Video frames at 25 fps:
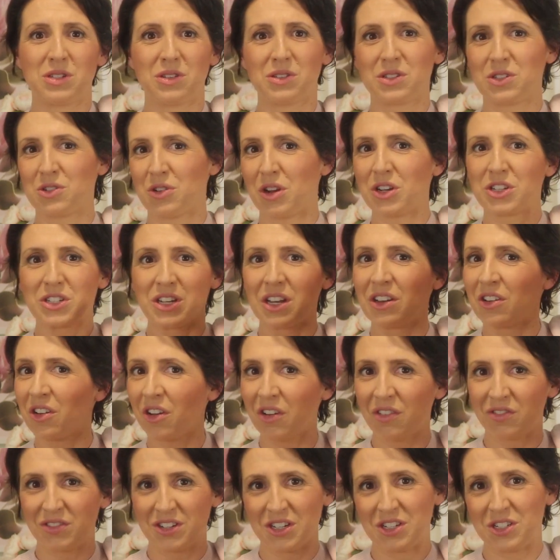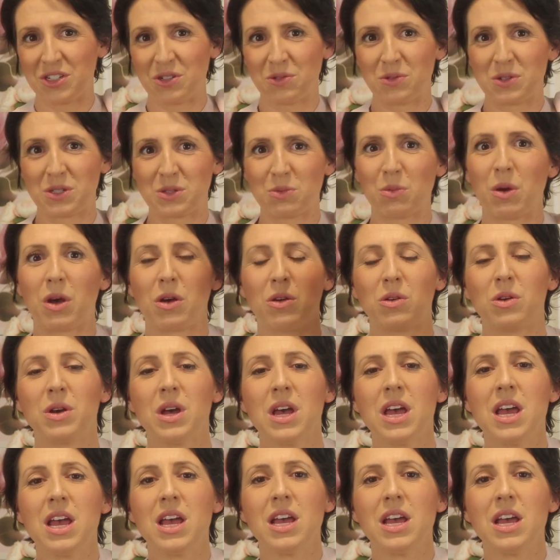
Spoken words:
you're stretching nerve tissue as well.